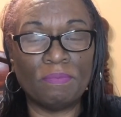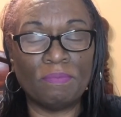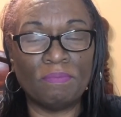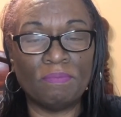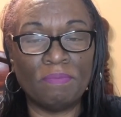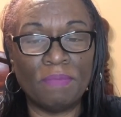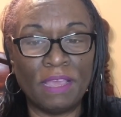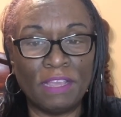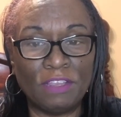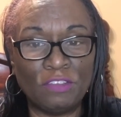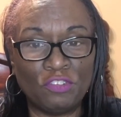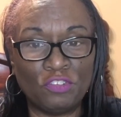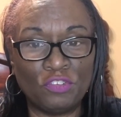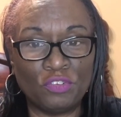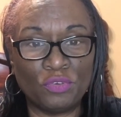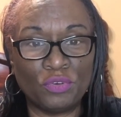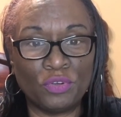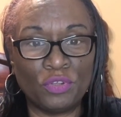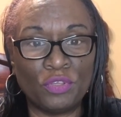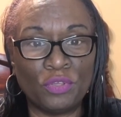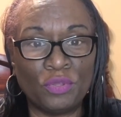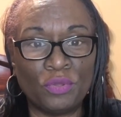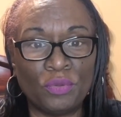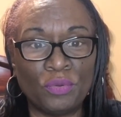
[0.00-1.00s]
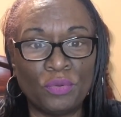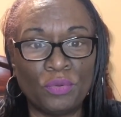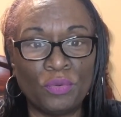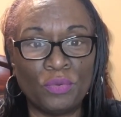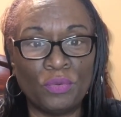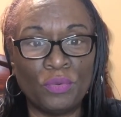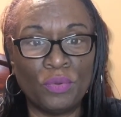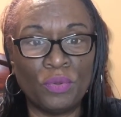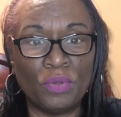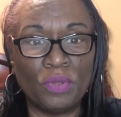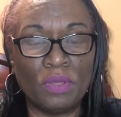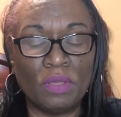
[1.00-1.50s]
make sure you
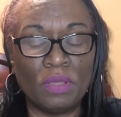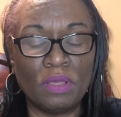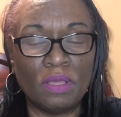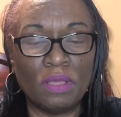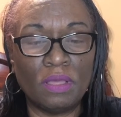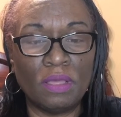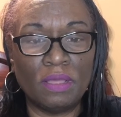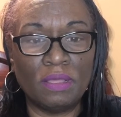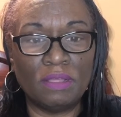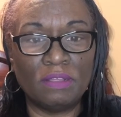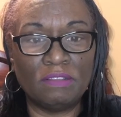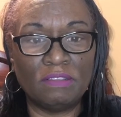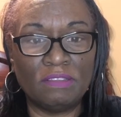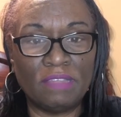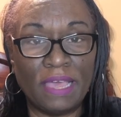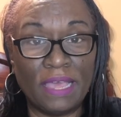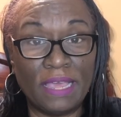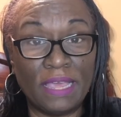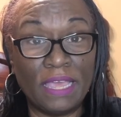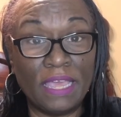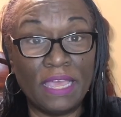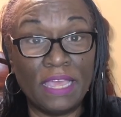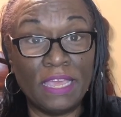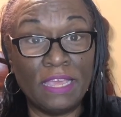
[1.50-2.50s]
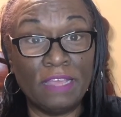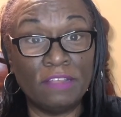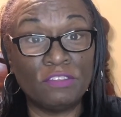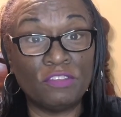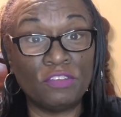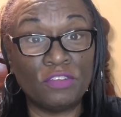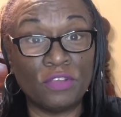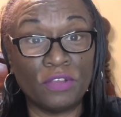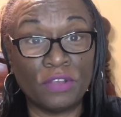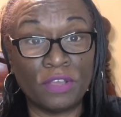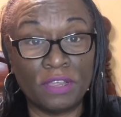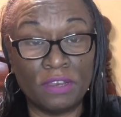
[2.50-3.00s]
take heed
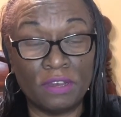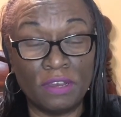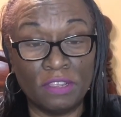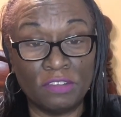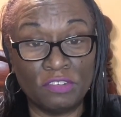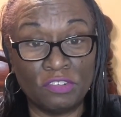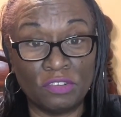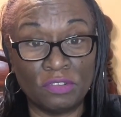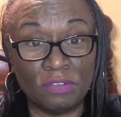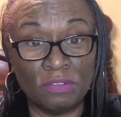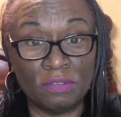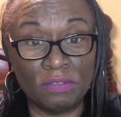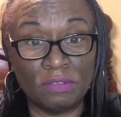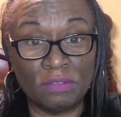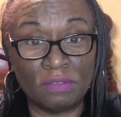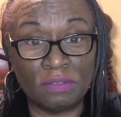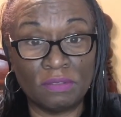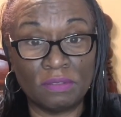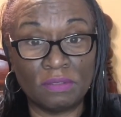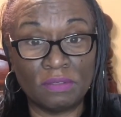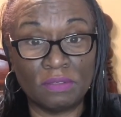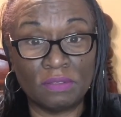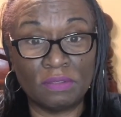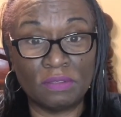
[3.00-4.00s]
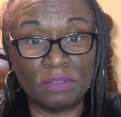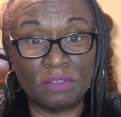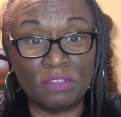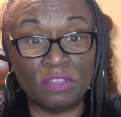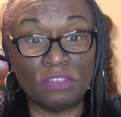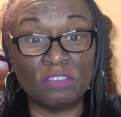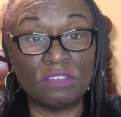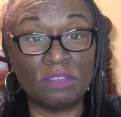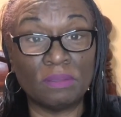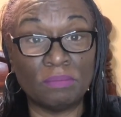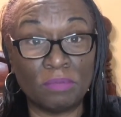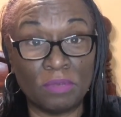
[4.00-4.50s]
to your conditions, your
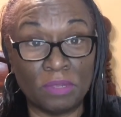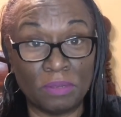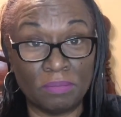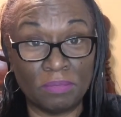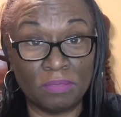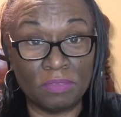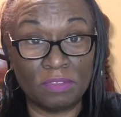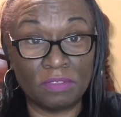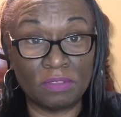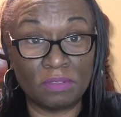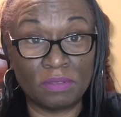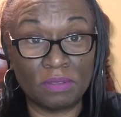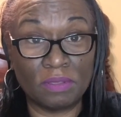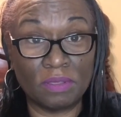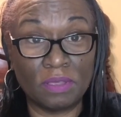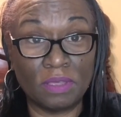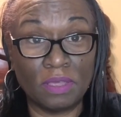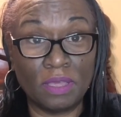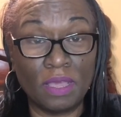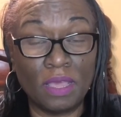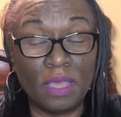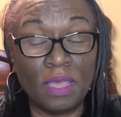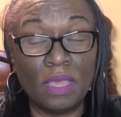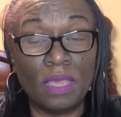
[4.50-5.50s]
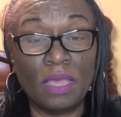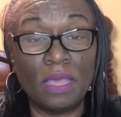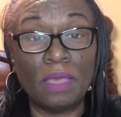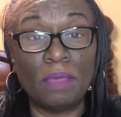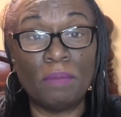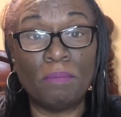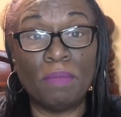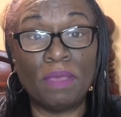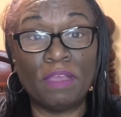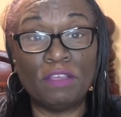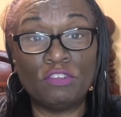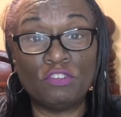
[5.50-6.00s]
symptoms.
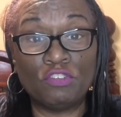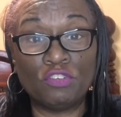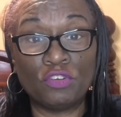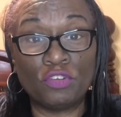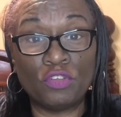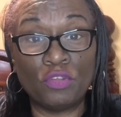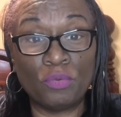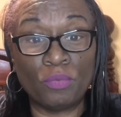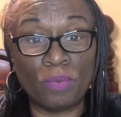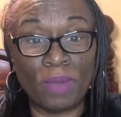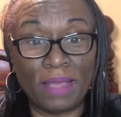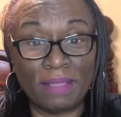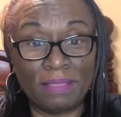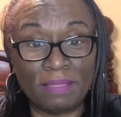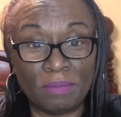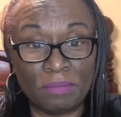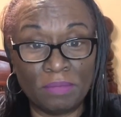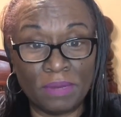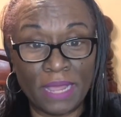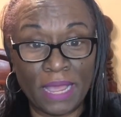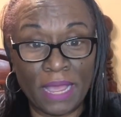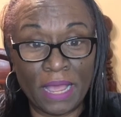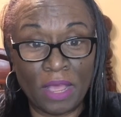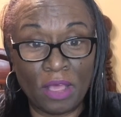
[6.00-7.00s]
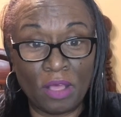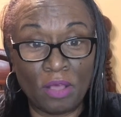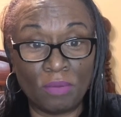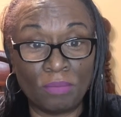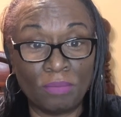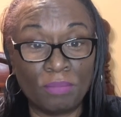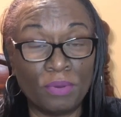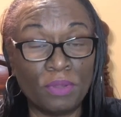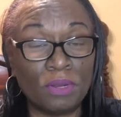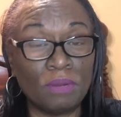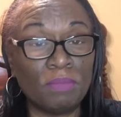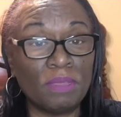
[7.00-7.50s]
Make sure you write them down.
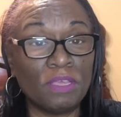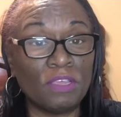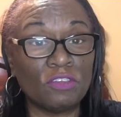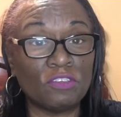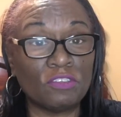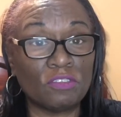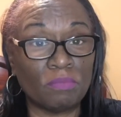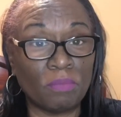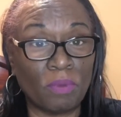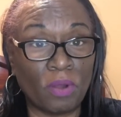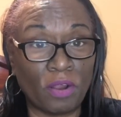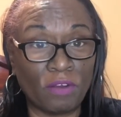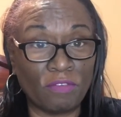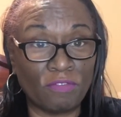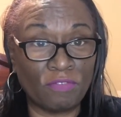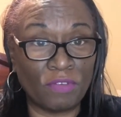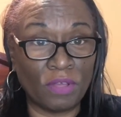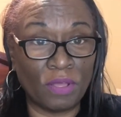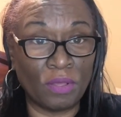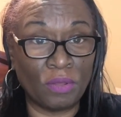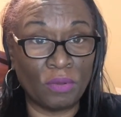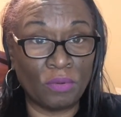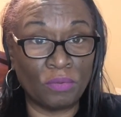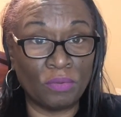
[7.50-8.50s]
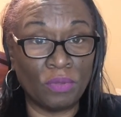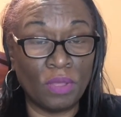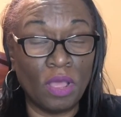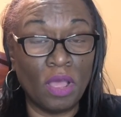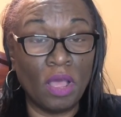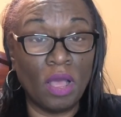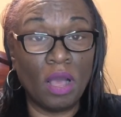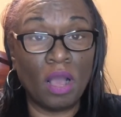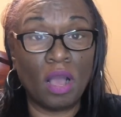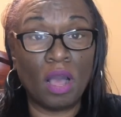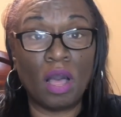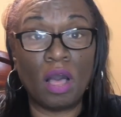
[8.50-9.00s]
Put them in your smartphone.
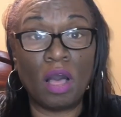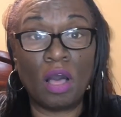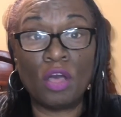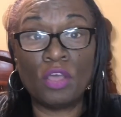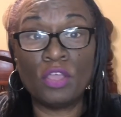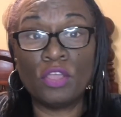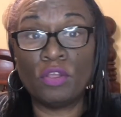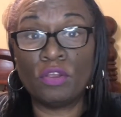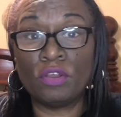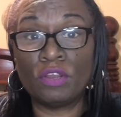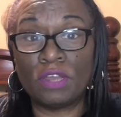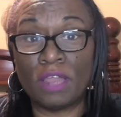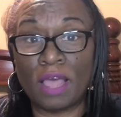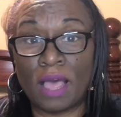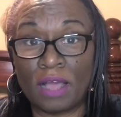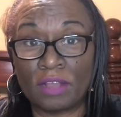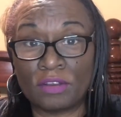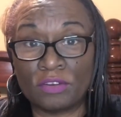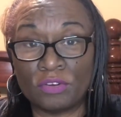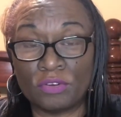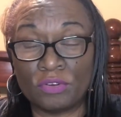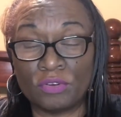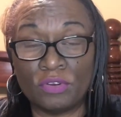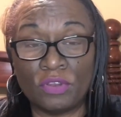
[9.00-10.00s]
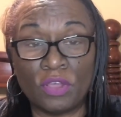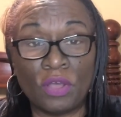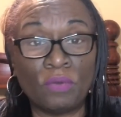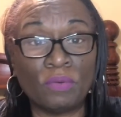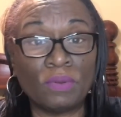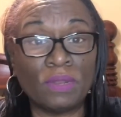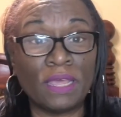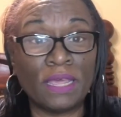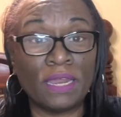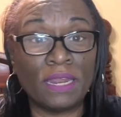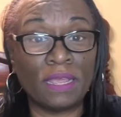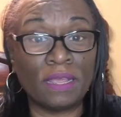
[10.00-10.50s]
Call your doctor. Don't
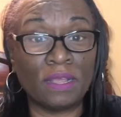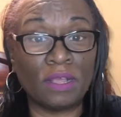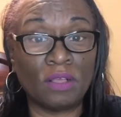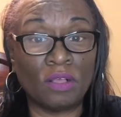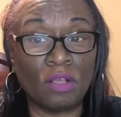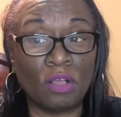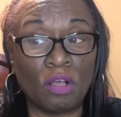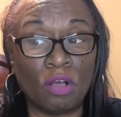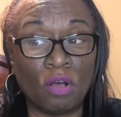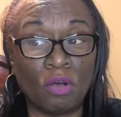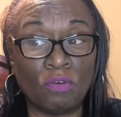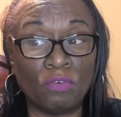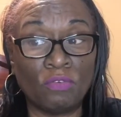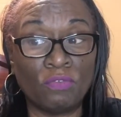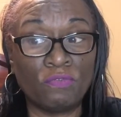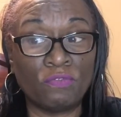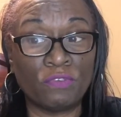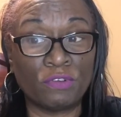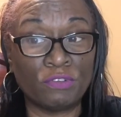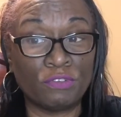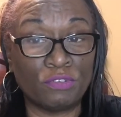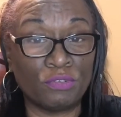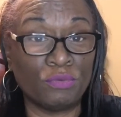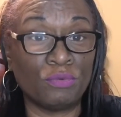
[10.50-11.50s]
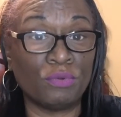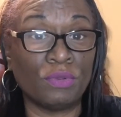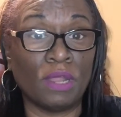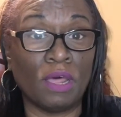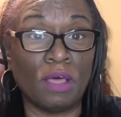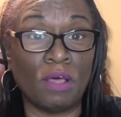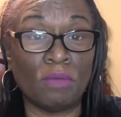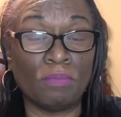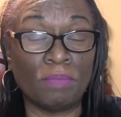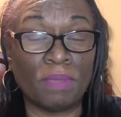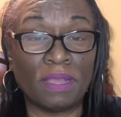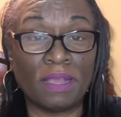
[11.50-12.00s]
let it go for too
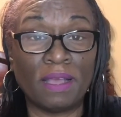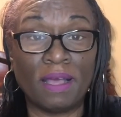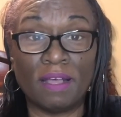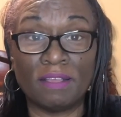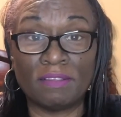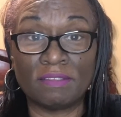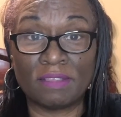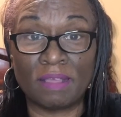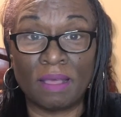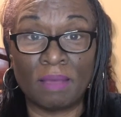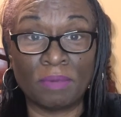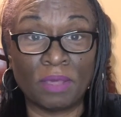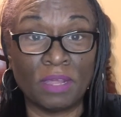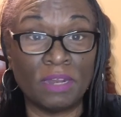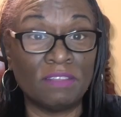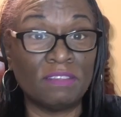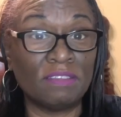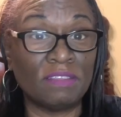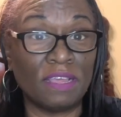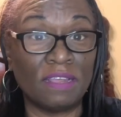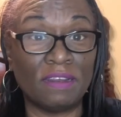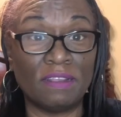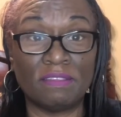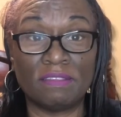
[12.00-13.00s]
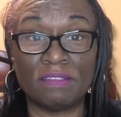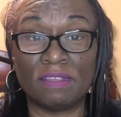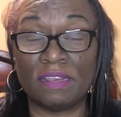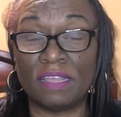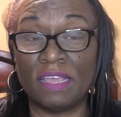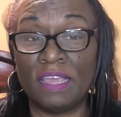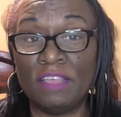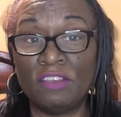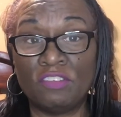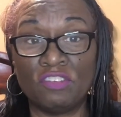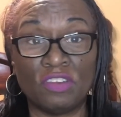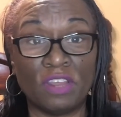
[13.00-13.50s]
long because I'm going to say this in
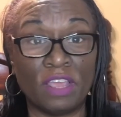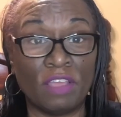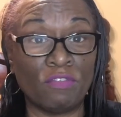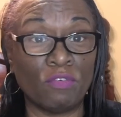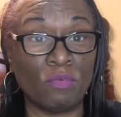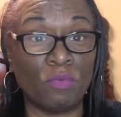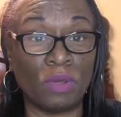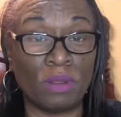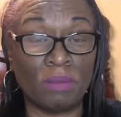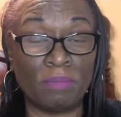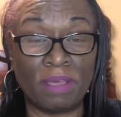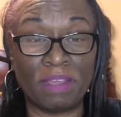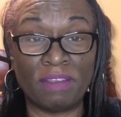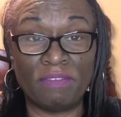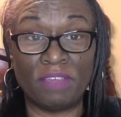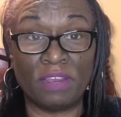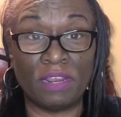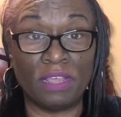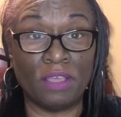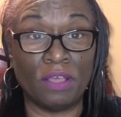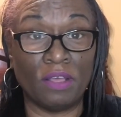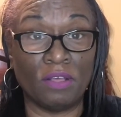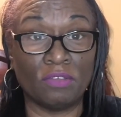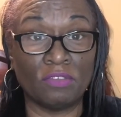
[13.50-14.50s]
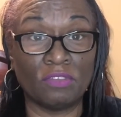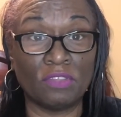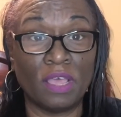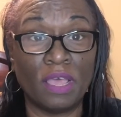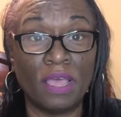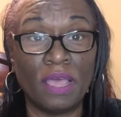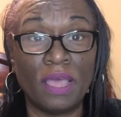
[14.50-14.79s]
each and every one of my videos.